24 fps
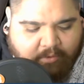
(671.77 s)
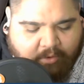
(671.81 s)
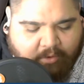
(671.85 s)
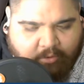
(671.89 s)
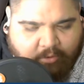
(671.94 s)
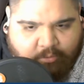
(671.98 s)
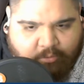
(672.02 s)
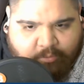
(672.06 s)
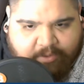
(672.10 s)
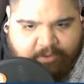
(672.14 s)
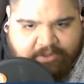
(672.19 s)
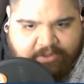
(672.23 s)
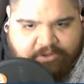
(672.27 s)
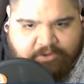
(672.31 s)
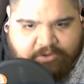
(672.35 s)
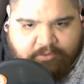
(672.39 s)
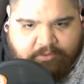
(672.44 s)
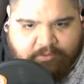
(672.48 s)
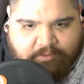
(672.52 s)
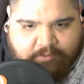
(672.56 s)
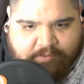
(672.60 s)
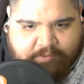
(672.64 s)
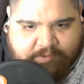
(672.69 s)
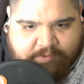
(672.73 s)

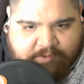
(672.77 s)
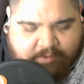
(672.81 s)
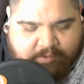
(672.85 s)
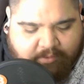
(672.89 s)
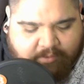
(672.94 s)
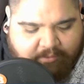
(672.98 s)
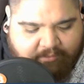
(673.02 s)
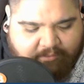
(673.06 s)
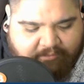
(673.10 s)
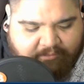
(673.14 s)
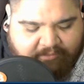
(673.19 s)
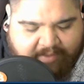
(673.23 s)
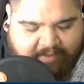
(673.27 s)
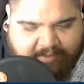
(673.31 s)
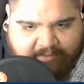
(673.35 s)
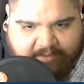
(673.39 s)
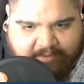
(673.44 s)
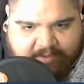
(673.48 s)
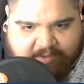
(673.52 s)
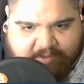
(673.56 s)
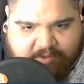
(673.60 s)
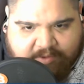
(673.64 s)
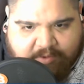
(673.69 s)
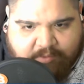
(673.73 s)
original, so
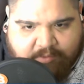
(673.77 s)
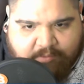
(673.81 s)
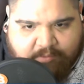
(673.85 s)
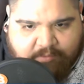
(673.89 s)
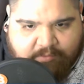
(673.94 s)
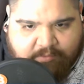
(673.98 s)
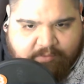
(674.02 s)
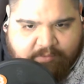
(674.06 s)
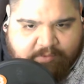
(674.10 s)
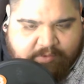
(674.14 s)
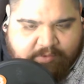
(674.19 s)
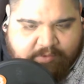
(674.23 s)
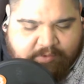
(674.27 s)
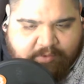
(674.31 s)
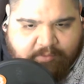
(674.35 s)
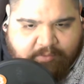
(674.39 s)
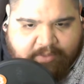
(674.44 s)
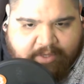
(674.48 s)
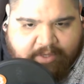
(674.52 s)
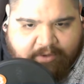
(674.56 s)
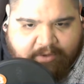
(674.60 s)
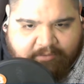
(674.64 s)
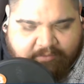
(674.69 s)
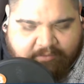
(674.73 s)
finely tuned, so
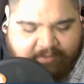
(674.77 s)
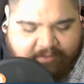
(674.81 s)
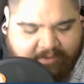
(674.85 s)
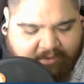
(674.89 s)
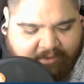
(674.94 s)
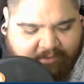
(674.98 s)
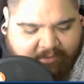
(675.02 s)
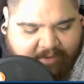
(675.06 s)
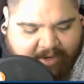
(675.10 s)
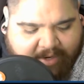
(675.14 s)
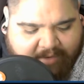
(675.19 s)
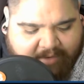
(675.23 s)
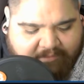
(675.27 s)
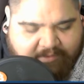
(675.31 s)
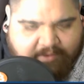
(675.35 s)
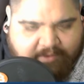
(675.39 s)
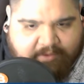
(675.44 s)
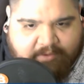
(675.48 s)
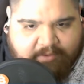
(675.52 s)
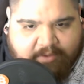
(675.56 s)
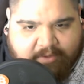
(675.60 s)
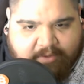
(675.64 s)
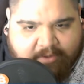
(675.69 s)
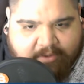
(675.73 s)
carefully
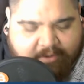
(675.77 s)
crafted?